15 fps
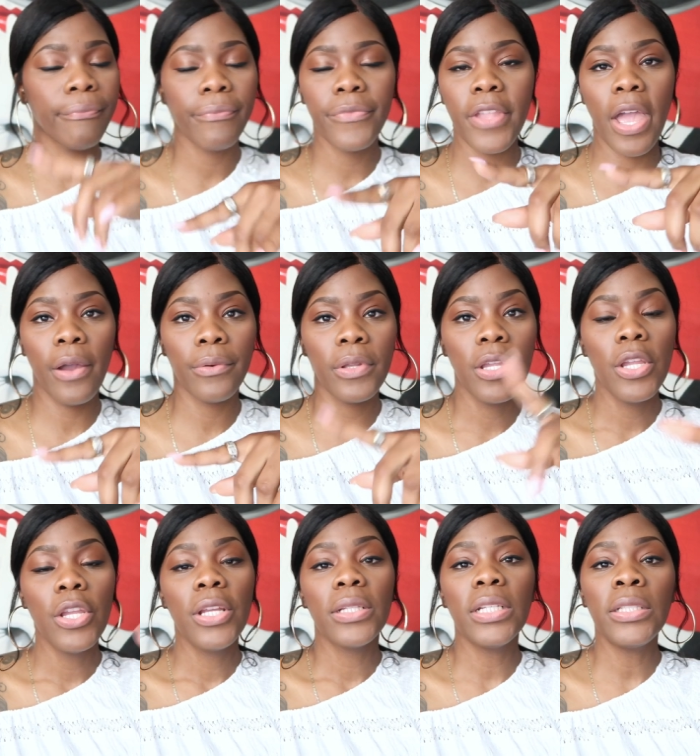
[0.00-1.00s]
No.
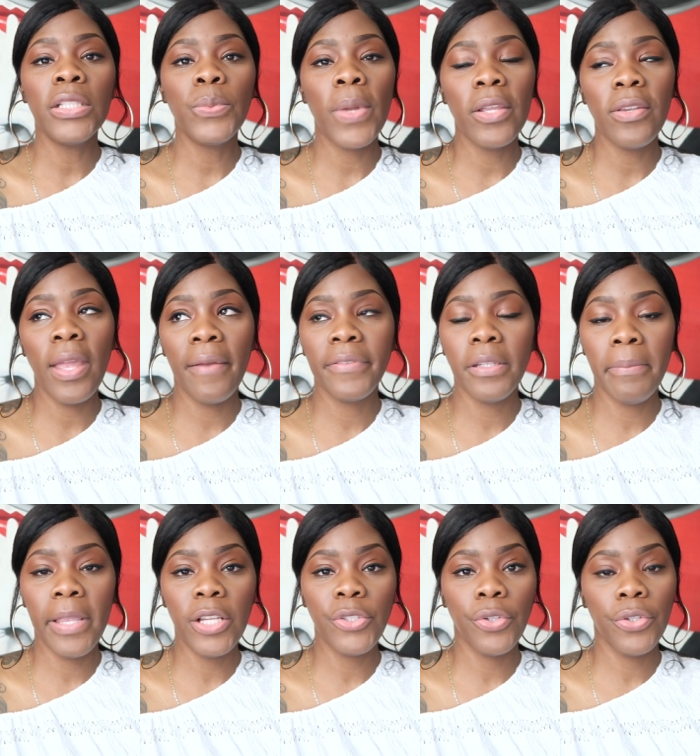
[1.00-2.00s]
This is why you have to
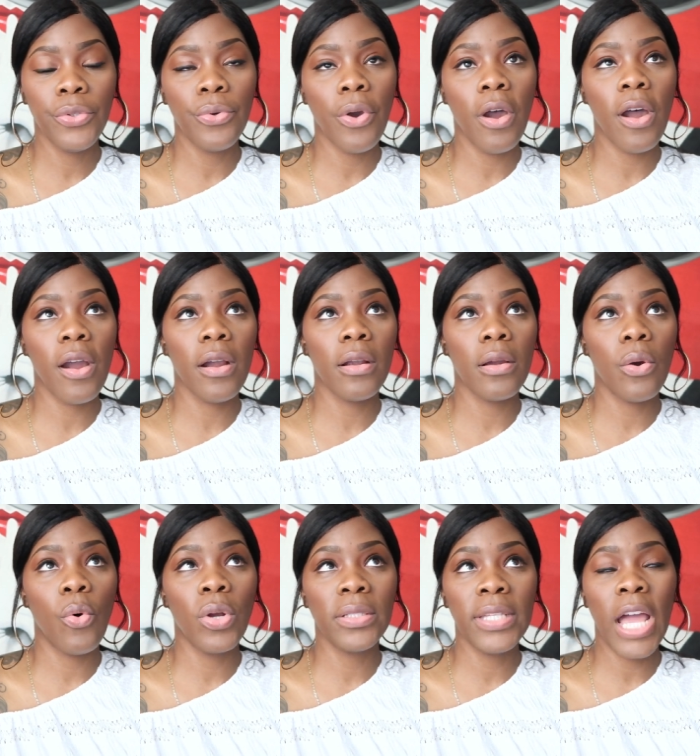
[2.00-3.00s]
make sure you are
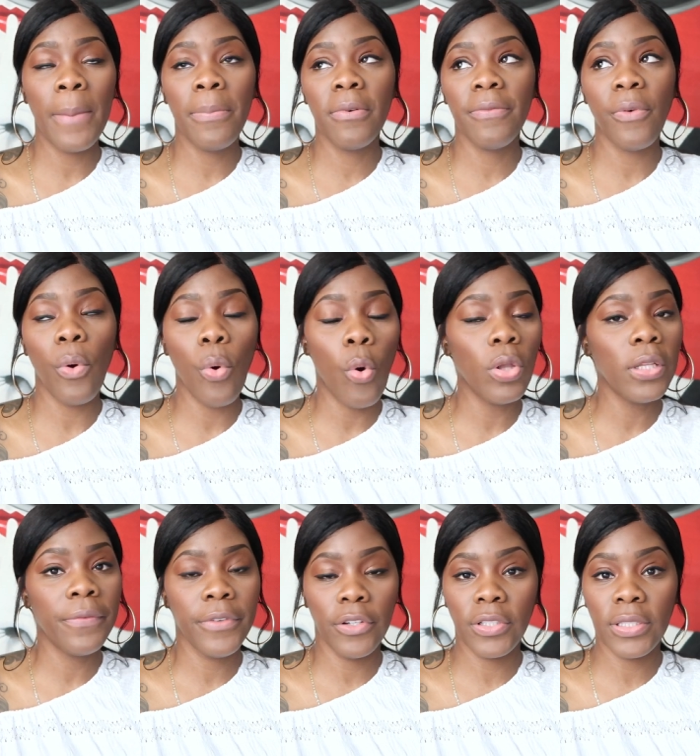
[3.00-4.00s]
on top of all
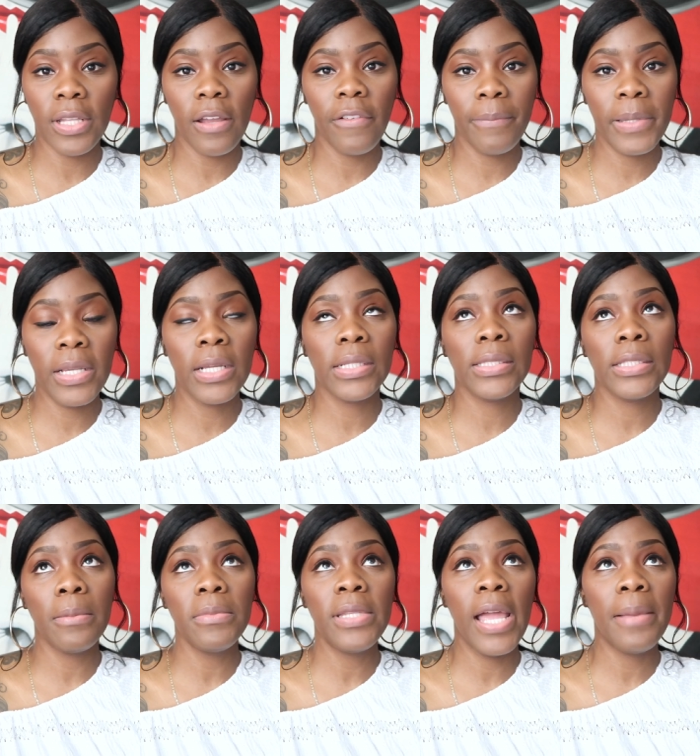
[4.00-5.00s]
of your stuff because
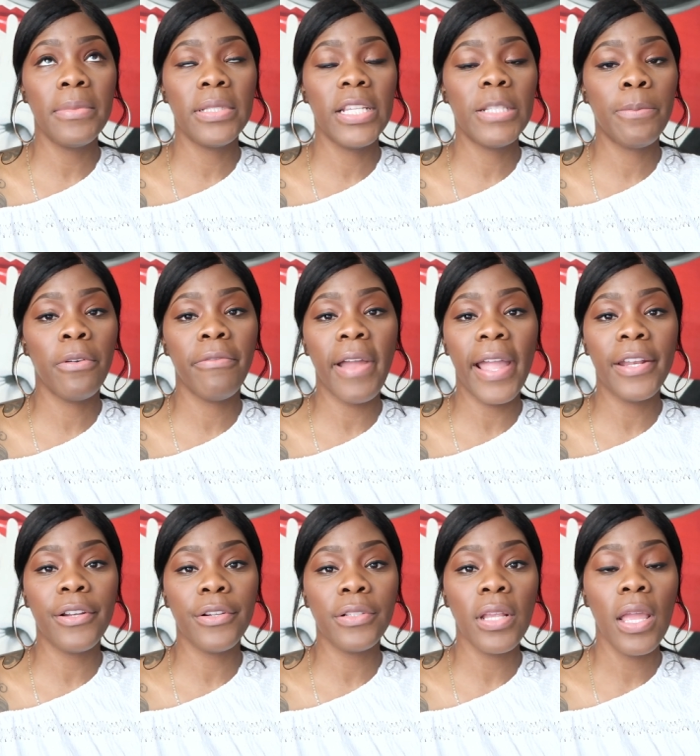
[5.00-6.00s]
sometimes these
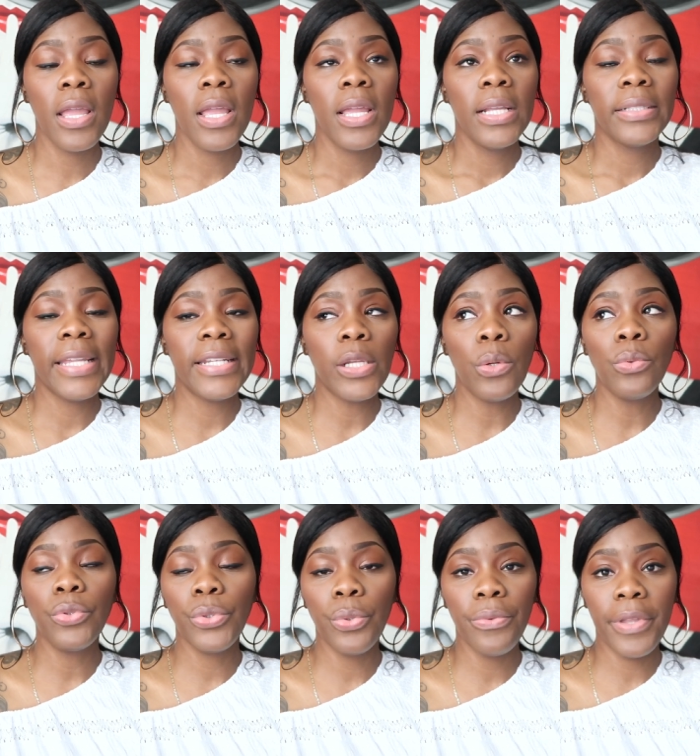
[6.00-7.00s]
providers, they
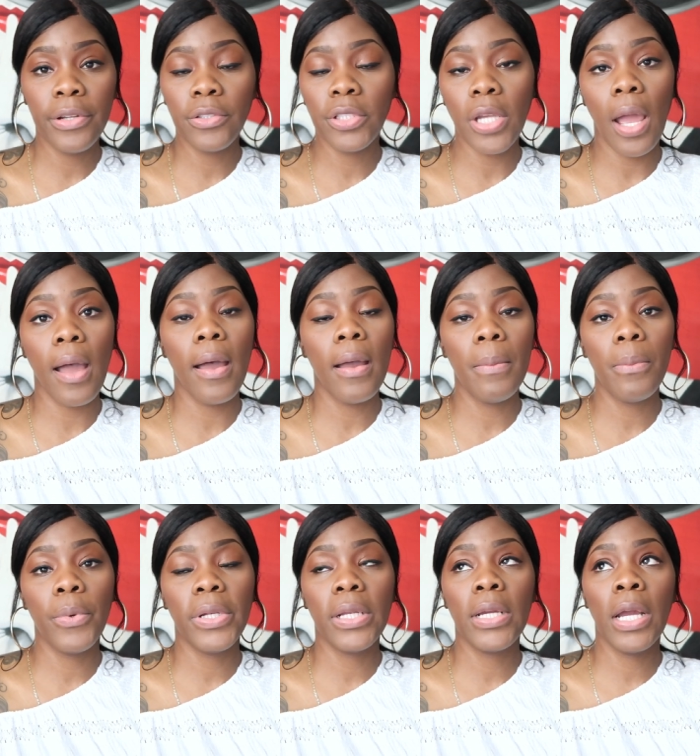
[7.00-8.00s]
don't do their
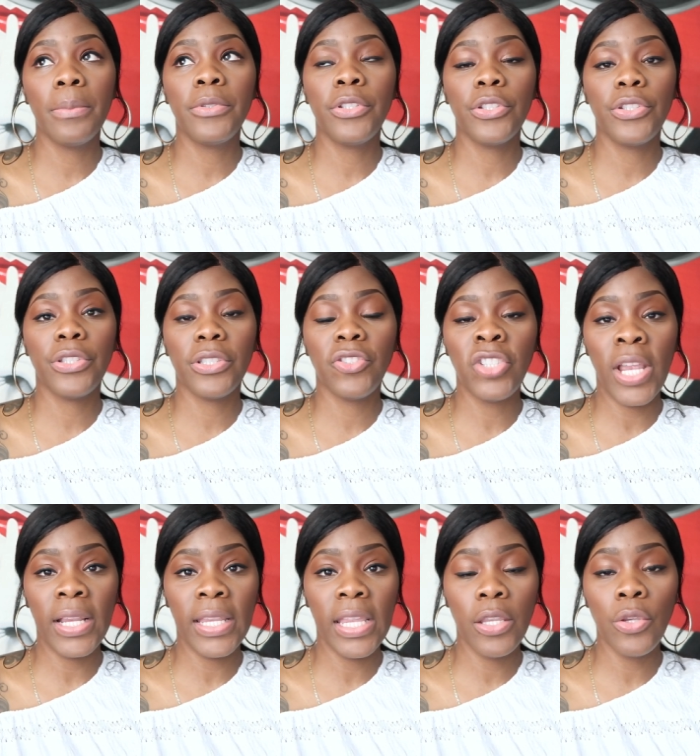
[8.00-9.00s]
job when it comes to
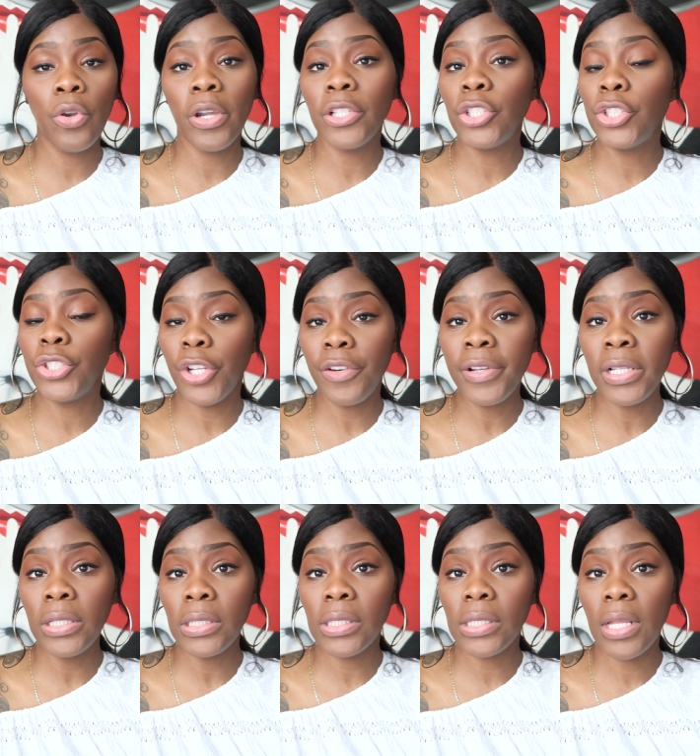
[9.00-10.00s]
checking your
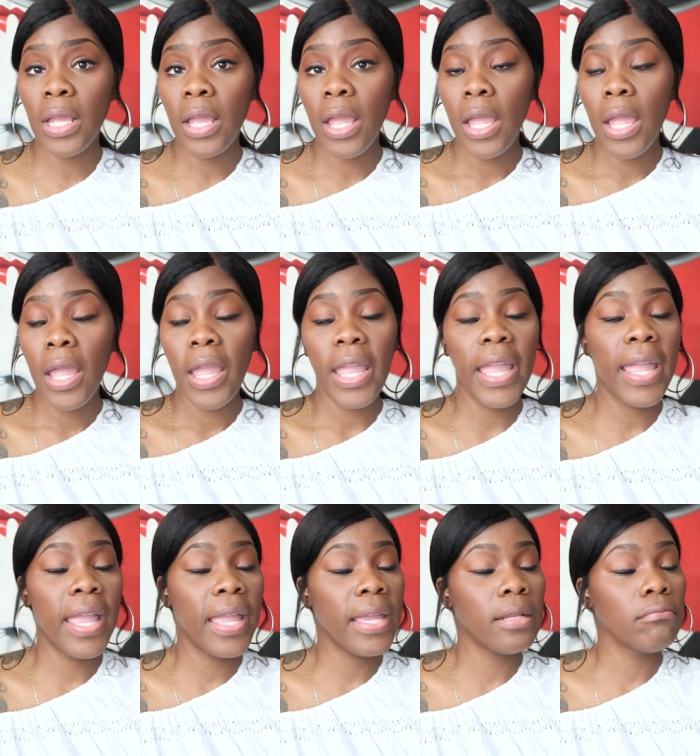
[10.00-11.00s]
insurance
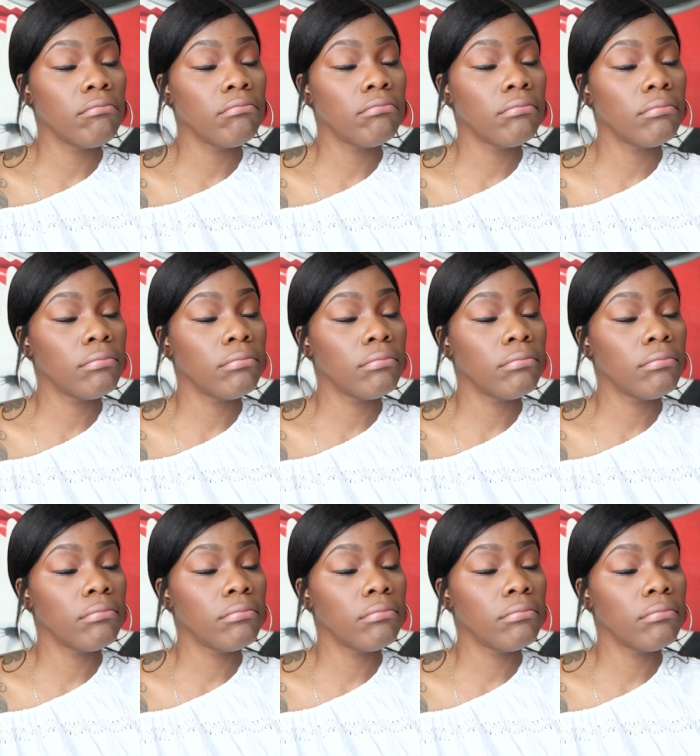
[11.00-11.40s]
and